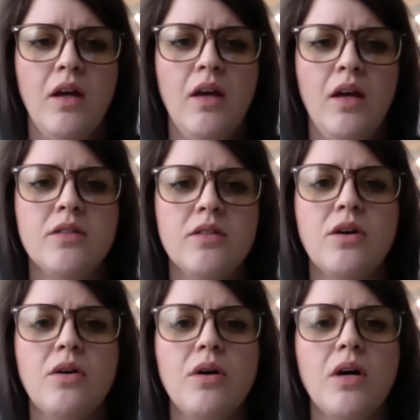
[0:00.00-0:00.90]
And
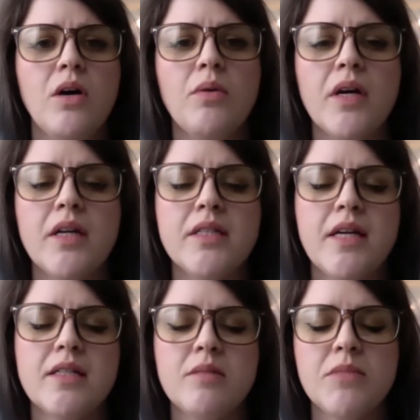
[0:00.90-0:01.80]
so we're going to
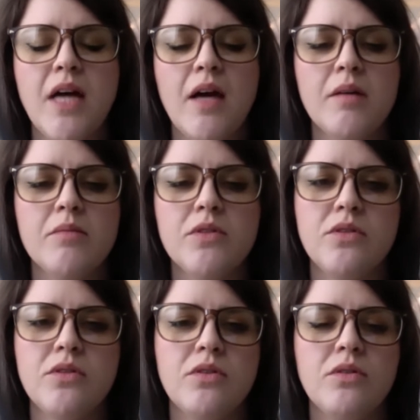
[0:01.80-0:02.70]
take some time
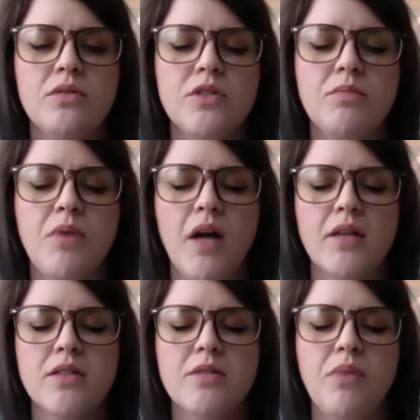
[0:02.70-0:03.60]
to
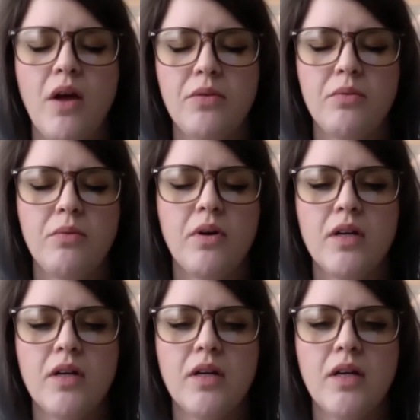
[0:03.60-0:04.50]
practice breath
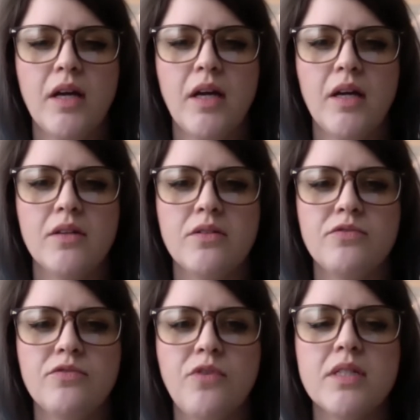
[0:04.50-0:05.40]
work and
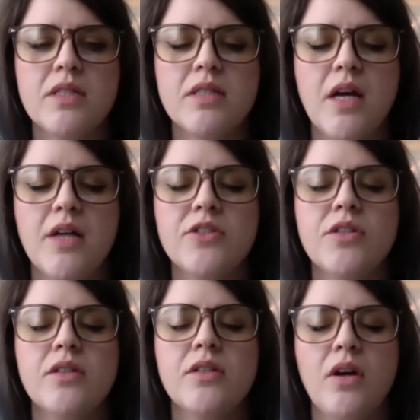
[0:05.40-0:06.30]
focus
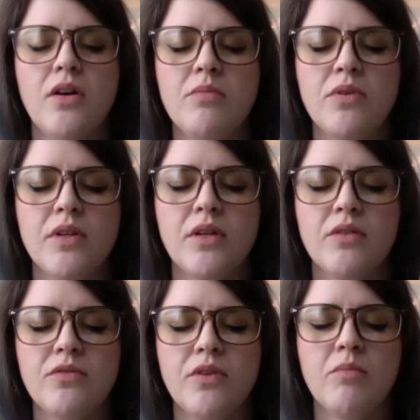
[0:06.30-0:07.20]
intentionally on our
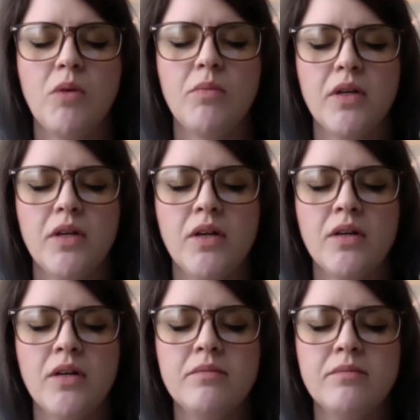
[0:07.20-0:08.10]
breathing for a moment
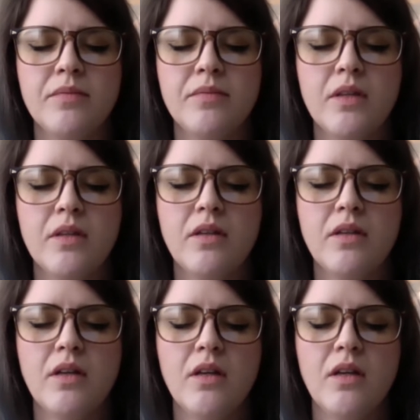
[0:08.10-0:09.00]
here.
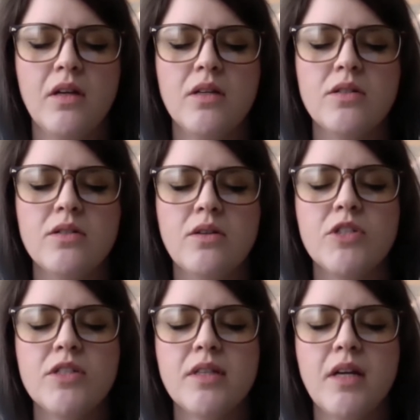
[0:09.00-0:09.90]
So
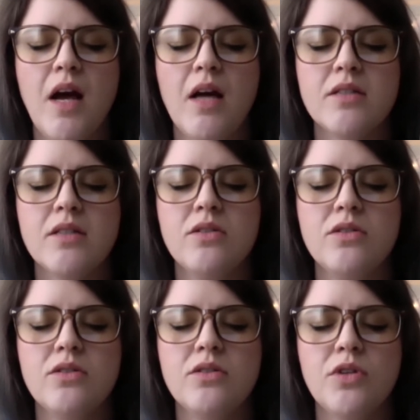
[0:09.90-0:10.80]
I'm just going to ask you
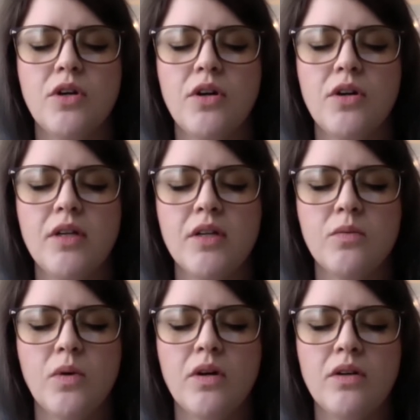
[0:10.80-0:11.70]
to turn
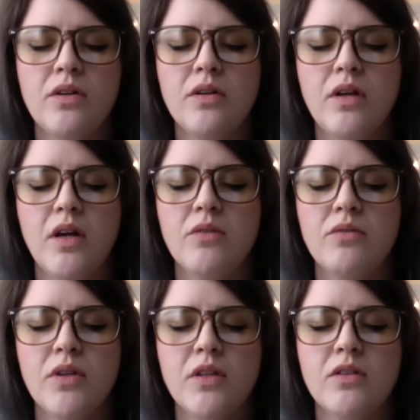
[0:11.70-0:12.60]
inward and
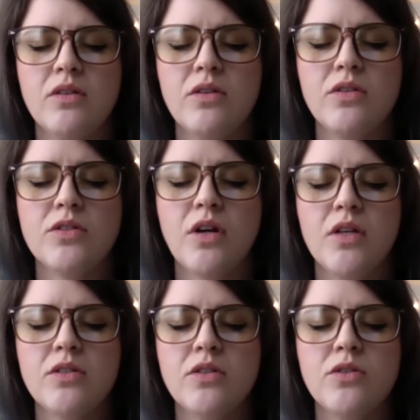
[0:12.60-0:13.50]
really
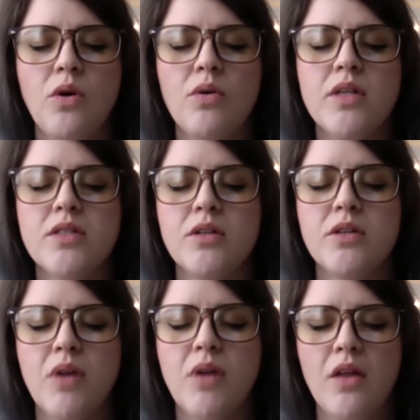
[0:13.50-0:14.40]
starting to notice your
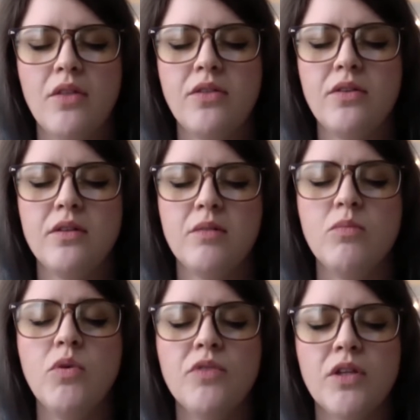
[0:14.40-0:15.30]
breath
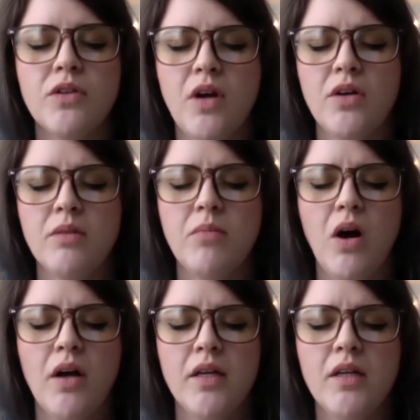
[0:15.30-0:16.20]
moving throughout your
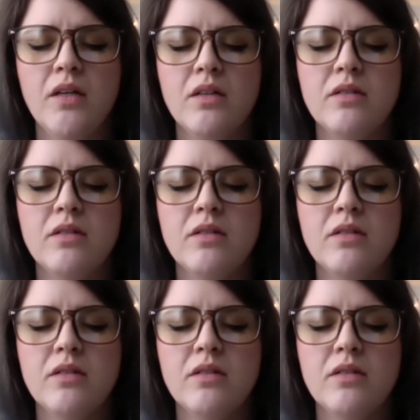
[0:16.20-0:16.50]
body